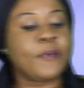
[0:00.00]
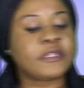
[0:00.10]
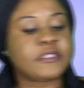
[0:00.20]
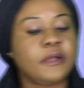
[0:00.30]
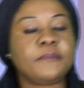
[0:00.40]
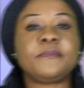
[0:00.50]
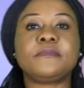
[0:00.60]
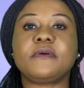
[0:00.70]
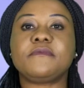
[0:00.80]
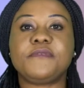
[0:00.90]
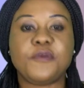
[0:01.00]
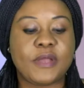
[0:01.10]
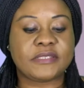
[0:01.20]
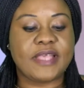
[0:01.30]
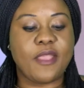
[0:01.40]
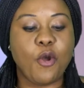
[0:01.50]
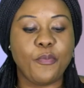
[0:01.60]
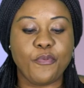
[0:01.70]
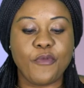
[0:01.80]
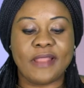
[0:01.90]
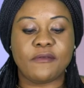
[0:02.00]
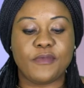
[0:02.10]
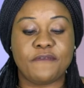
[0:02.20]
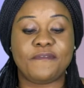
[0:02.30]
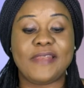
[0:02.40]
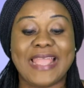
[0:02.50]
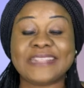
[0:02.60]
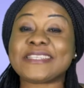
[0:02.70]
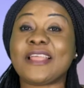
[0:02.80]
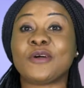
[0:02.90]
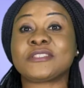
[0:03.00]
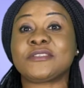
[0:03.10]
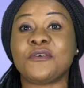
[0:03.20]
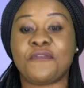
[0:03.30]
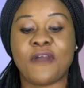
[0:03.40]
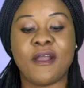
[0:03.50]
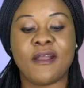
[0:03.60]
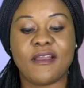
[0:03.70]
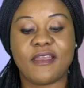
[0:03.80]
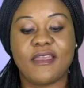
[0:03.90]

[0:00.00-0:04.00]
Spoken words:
much. Viewers, I hope we've learned a lot so far.